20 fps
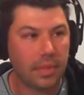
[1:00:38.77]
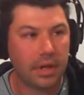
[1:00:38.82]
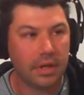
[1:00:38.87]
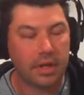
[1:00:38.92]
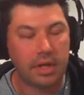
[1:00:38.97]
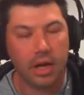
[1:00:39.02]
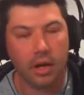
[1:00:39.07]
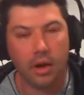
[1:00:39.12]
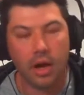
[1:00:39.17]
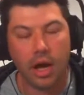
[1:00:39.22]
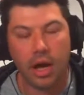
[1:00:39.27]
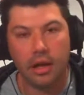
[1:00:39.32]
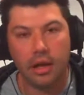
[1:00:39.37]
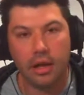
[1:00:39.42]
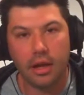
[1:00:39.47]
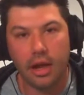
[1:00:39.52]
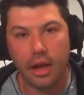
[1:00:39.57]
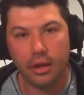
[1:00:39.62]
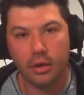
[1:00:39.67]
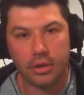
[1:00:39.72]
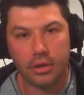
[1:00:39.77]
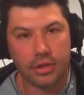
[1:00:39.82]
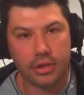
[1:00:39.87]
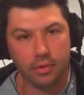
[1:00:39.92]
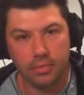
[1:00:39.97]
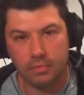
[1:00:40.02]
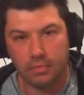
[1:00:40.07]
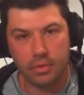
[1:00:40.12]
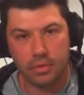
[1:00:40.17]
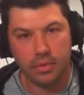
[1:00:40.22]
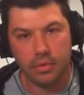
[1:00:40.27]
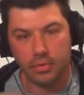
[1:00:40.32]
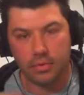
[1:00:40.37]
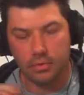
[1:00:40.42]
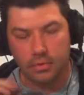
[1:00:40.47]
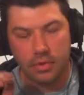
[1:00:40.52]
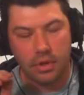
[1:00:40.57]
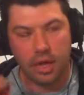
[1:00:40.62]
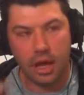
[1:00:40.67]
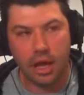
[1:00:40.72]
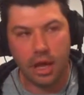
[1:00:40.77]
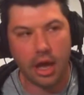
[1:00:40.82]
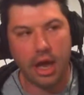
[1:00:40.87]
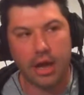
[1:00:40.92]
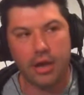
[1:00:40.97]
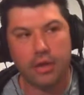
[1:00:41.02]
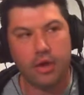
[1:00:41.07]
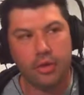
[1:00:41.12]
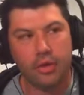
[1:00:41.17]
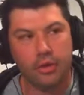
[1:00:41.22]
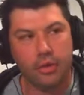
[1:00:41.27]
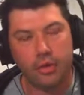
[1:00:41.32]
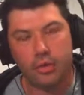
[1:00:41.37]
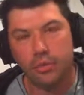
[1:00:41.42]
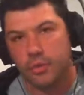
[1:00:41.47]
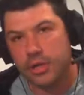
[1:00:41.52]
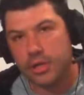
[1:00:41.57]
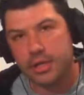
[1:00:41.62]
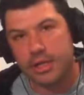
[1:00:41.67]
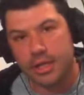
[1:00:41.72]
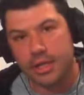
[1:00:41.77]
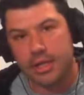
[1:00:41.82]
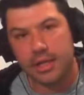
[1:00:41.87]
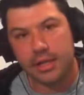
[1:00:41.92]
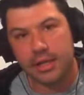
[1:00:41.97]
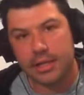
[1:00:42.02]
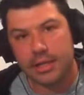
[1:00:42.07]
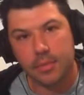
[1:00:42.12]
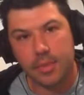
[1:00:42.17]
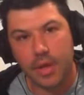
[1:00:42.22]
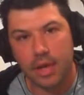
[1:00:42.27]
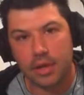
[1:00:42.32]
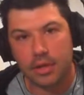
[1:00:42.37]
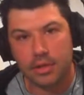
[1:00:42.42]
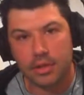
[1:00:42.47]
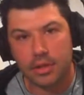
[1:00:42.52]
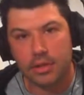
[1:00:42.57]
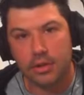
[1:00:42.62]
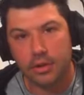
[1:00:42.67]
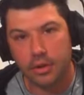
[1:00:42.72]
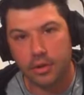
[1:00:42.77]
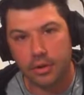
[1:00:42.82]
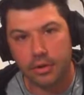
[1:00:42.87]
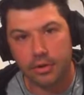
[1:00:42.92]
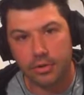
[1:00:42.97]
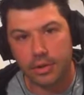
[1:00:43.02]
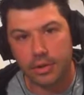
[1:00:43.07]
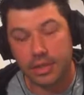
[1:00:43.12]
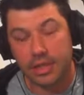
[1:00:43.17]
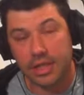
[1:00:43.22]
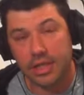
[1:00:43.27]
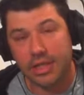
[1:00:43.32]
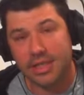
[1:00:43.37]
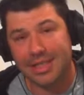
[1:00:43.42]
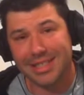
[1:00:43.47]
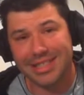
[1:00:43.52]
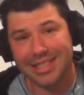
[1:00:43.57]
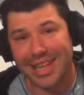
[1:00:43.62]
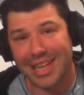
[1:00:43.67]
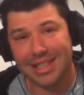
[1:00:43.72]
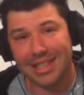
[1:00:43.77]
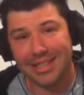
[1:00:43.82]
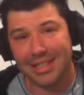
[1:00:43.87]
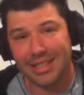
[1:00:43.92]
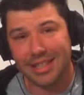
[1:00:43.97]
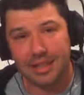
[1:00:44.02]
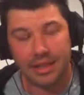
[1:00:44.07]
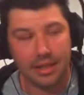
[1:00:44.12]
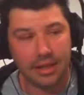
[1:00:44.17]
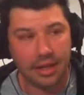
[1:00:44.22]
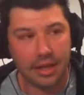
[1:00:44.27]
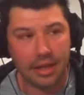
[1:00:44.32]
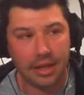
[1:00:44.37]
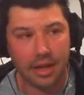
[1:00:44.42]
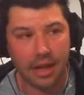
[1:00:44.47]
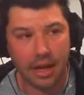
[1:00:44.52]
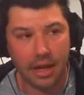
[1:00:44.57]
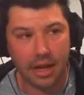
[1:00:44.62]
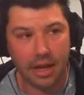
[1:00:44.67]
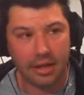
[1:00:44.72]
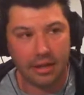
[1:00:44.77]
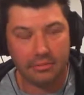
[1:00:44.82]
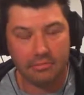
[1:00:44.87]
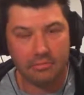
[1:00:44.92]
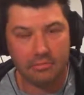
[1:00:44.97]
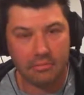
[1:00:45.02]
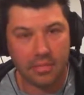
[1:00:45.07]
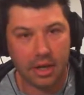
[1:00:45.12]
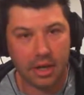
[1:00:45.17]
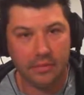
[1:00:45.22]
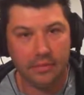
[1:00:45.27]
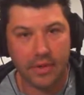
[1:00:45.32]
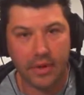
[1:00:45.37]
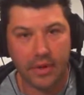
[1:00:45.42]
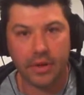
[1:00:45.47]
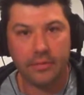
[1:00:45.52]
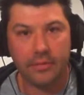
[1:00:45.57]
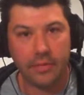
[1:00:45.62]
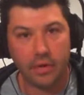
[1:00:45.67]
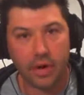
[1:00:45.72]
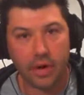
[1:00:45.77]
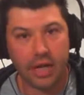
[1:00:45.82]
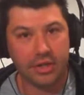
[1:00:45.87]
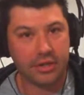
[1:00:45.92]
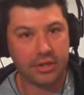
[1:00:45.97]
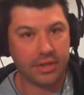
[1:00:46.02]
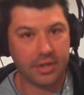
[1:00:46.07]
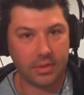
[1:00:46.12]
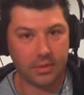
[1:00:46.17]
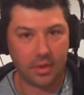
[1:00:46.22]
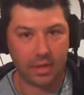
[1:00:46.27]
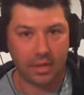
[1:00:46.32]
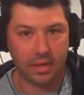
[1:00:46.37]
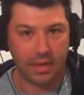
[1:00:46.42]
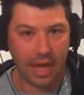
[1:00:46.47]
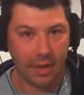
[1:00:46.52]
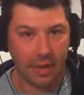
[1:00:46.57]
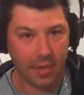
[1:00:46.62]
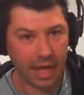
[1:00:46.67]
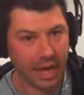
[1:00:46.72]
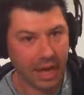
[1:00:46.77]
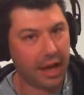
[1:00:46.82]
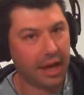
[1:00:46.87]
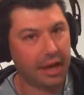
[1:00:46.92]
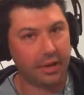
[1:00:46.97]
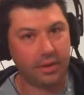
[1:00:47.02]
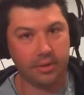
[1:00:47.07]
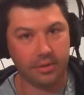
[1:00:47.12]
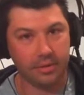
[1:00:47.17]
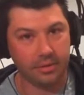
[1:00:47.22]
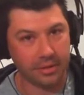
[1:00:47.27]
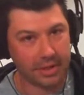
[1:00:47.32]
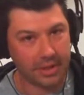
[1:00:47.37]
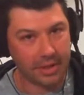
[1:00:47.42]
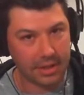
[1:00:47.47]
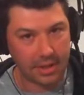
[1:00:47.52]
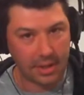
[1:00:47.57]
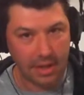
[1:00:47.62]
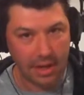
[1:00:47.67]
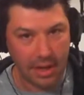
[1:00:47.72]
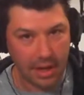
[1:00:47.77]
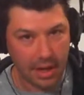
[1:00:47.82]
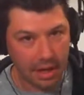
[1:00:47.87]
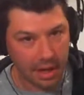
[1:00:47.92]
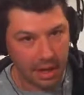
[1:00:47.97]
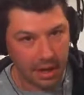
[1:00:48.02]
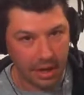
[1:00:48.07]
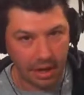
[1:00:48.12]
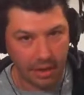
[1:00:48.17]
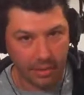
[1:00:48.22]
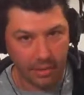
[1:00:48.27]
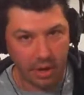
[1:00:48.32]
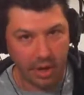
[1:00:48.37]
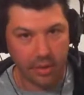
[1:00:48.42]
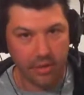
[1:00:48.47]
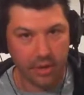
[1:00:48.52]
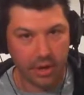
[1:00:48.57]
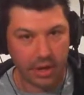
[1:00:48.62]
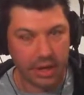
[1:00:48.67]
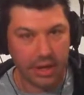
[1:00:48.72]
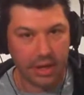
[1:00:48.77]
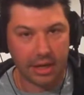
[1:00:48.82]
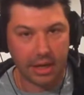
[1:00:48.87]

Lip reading: But I also go through a ridiculous amount of tutorials just daily. Like I'm very voracious with how many articles I read.